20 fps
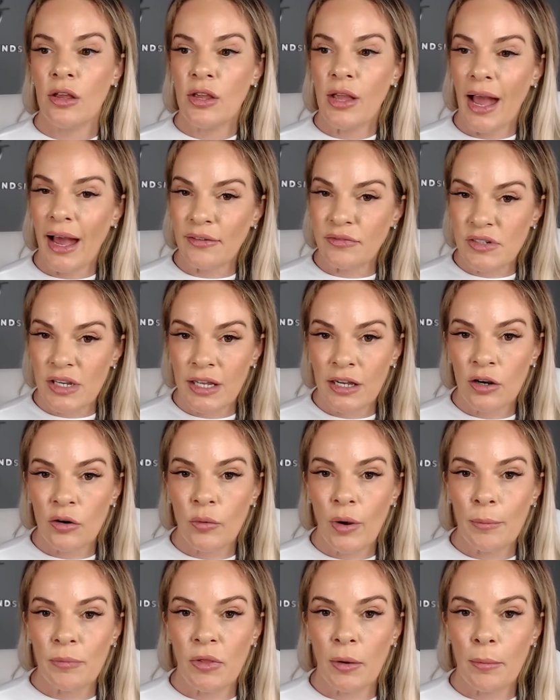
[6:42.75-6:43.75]
You have to
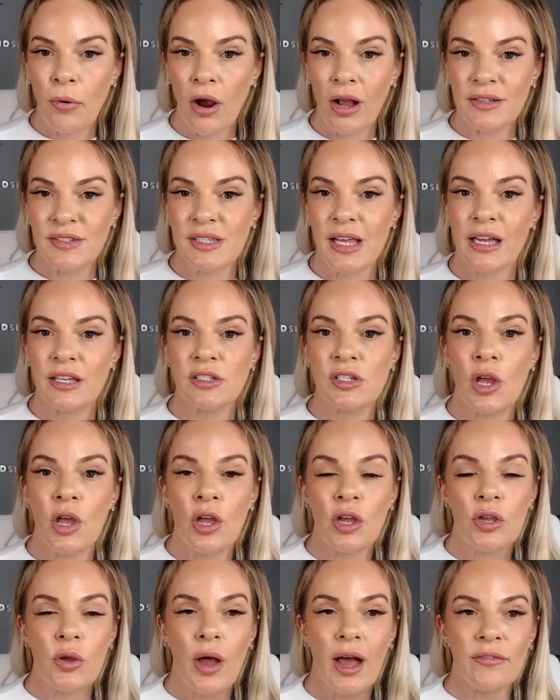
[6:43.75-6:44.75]
interrupt the process.
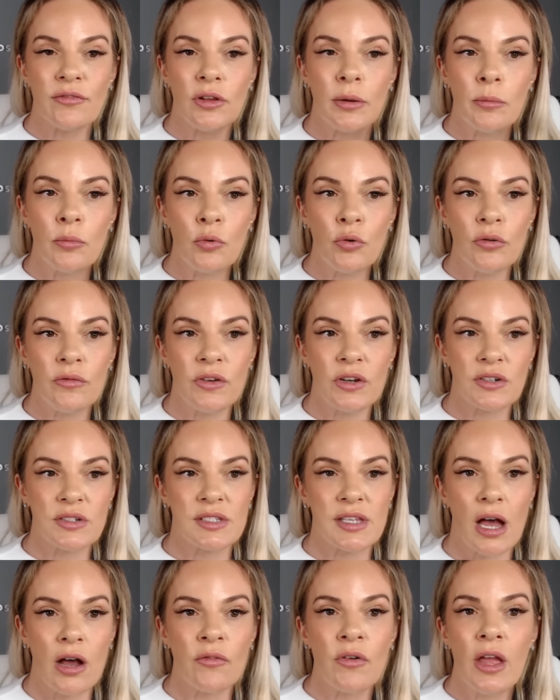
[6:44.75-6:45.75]
You have to move
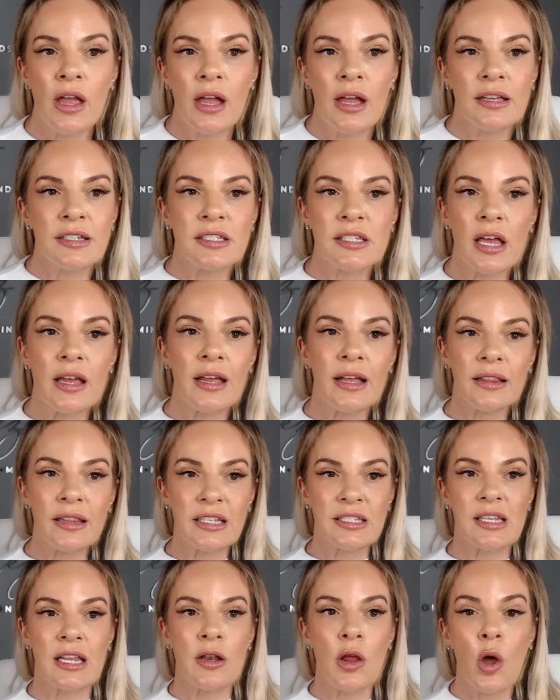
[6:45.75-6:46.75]
yourself. So,
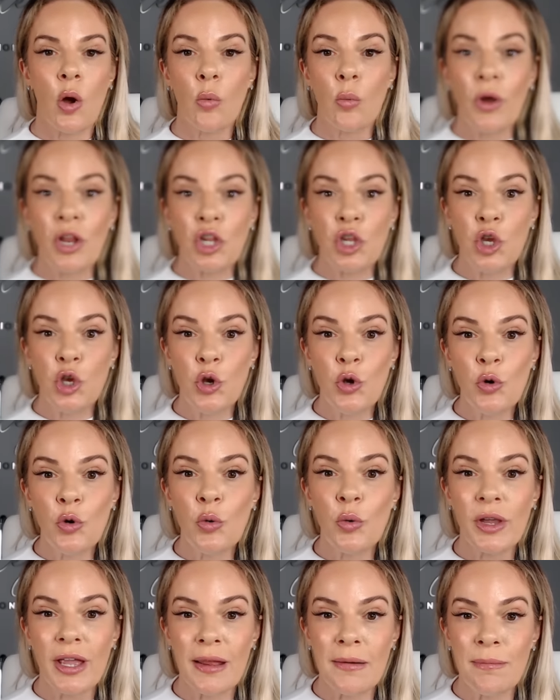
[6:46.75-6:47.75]
listen, when
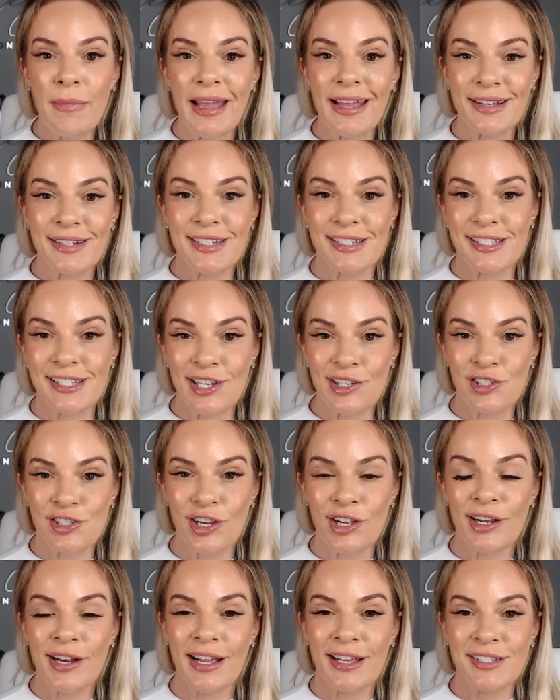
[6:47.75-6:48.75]
you can make a
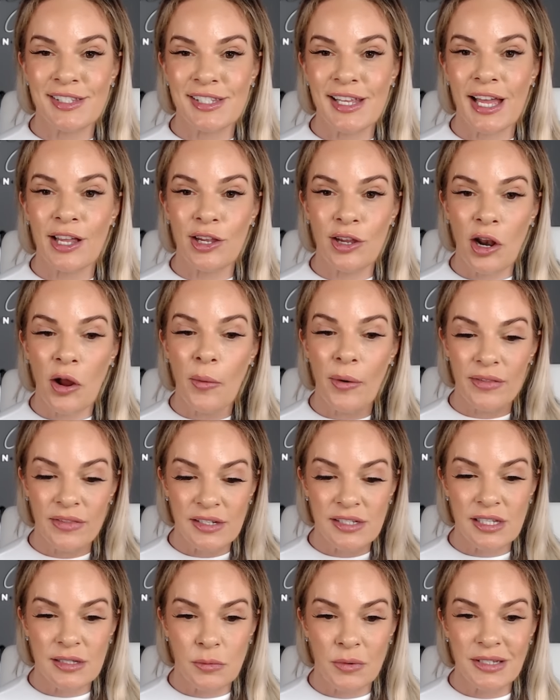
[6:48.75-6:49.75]
decision and say, you know what,
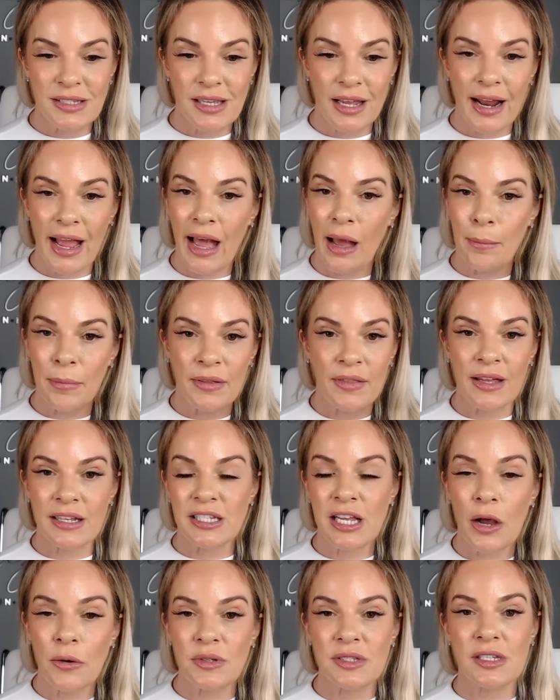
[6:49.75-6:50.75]
this is what's going to happen,
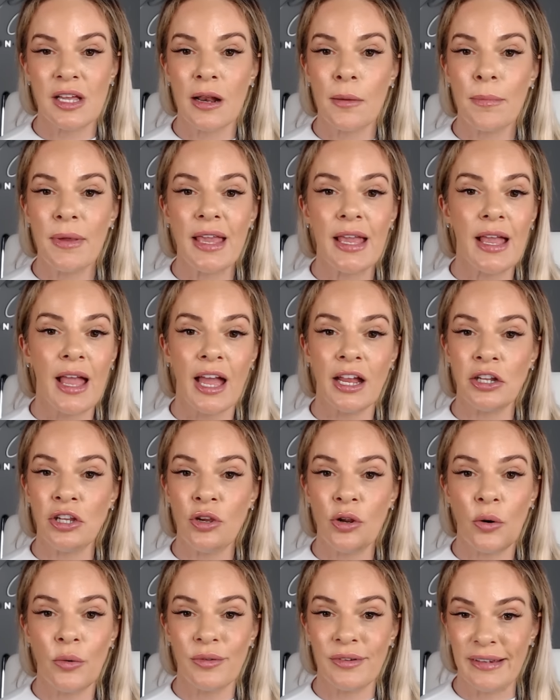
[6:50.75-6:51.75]
that's how it's going to be, and
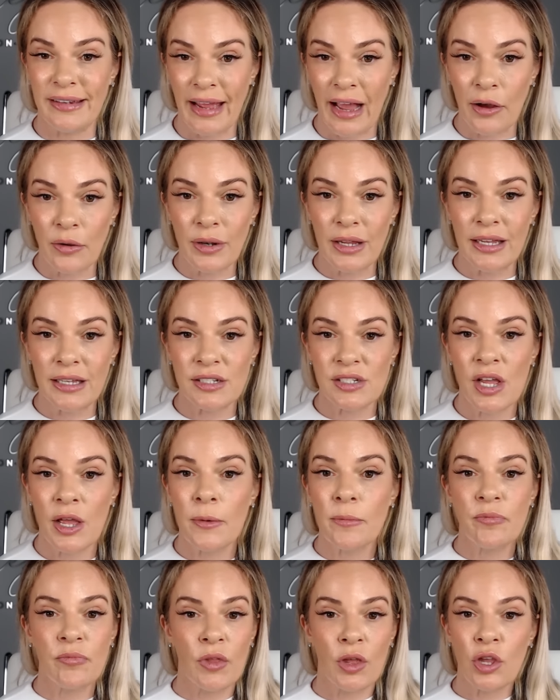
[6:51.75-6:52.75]
you don't doubt it,
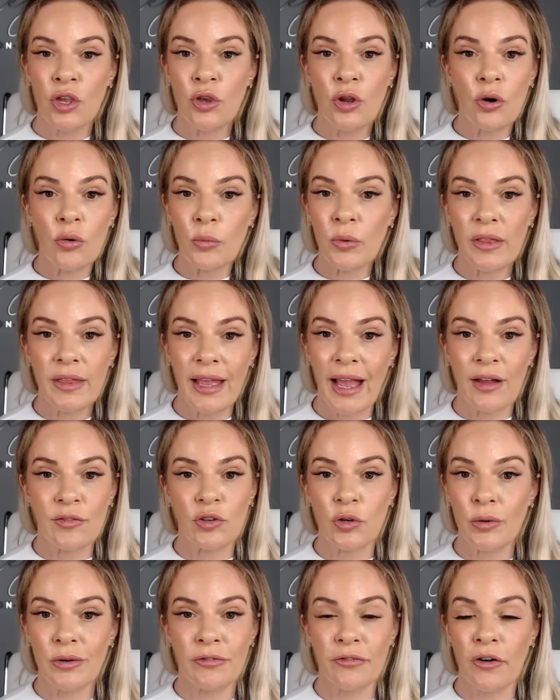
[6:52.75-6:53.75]
you don't really
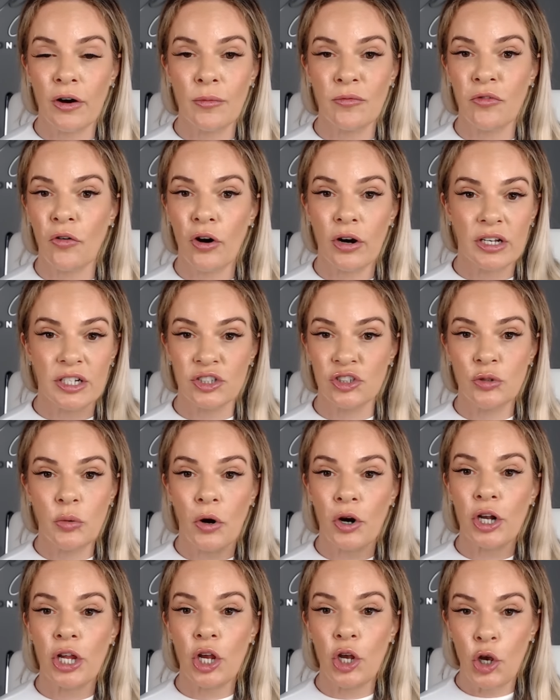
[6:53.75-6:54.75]
have to affirm for it because you
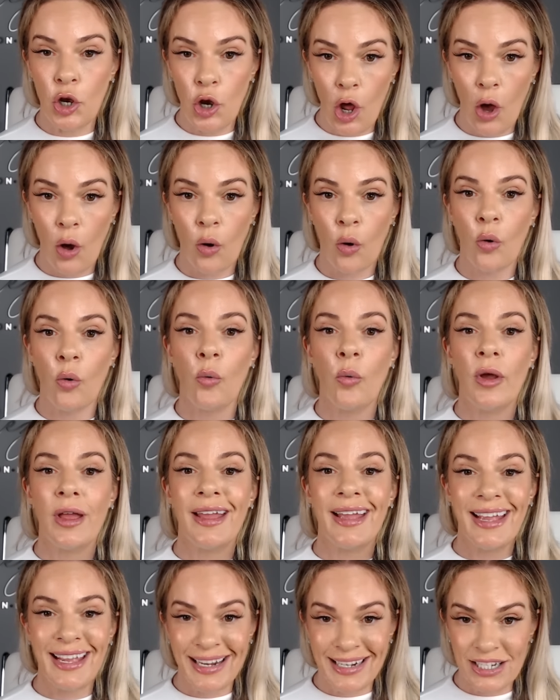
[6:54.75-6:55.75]
already know
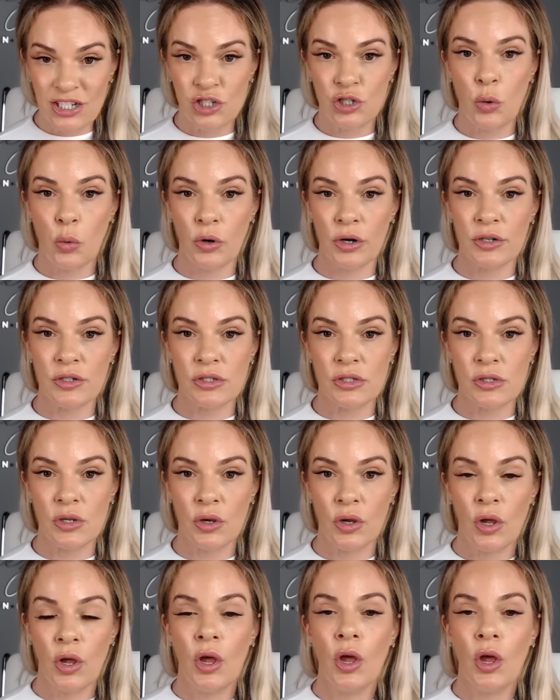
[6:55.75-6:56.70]
it is yours.